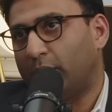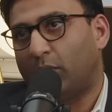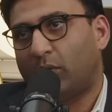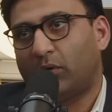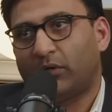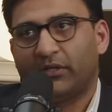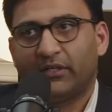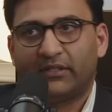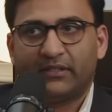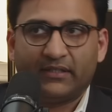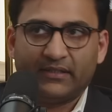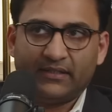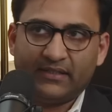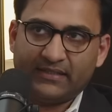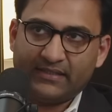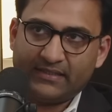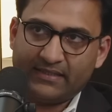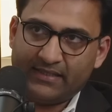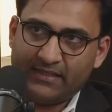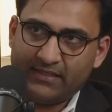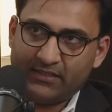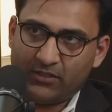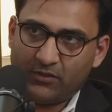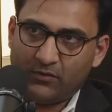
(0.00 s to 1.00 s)
auditor that
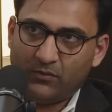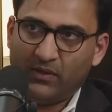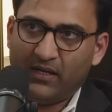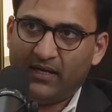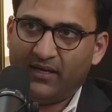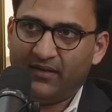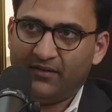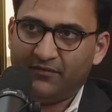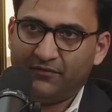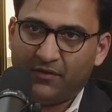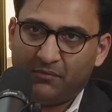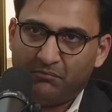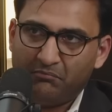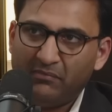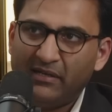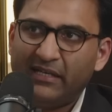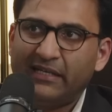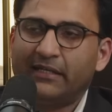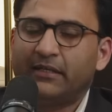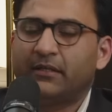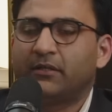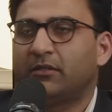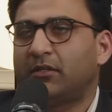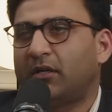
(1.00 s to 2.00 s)
says you have $1
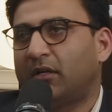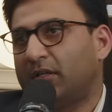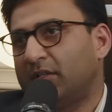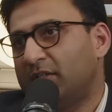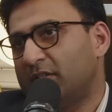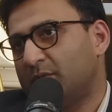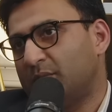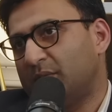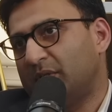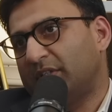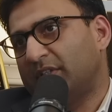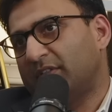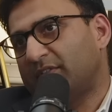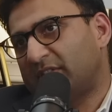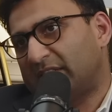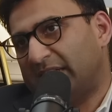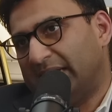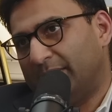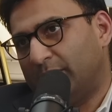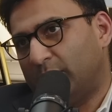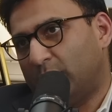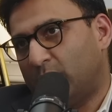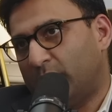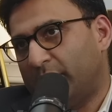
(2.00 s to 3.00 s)
million worth of
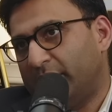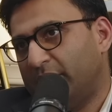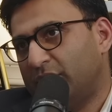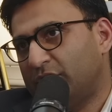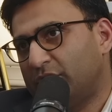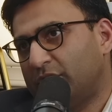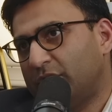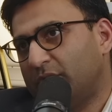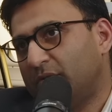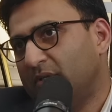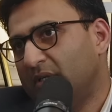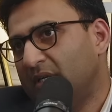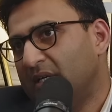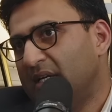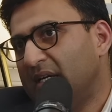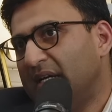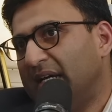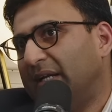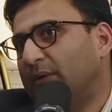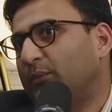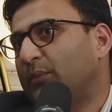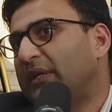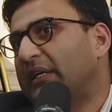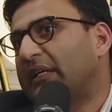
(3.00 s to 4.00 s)
stablecoin issued,
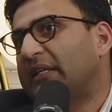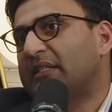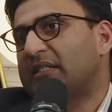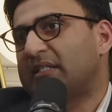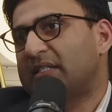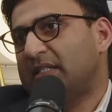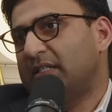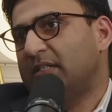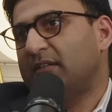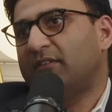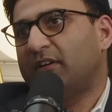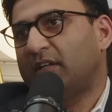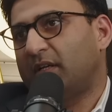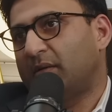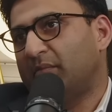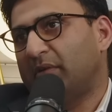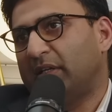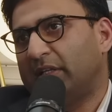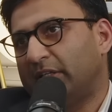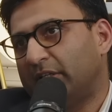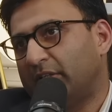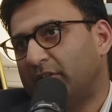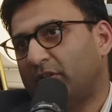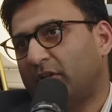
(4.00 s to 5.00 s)
and we can see you've got $1
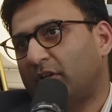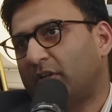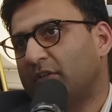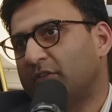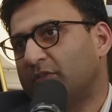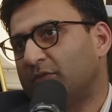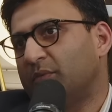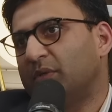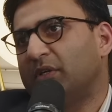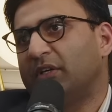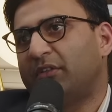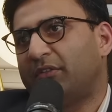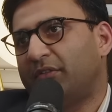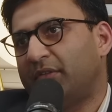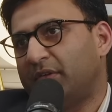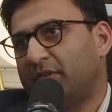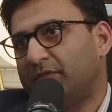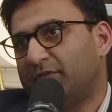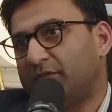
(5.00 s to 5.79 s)
million worth of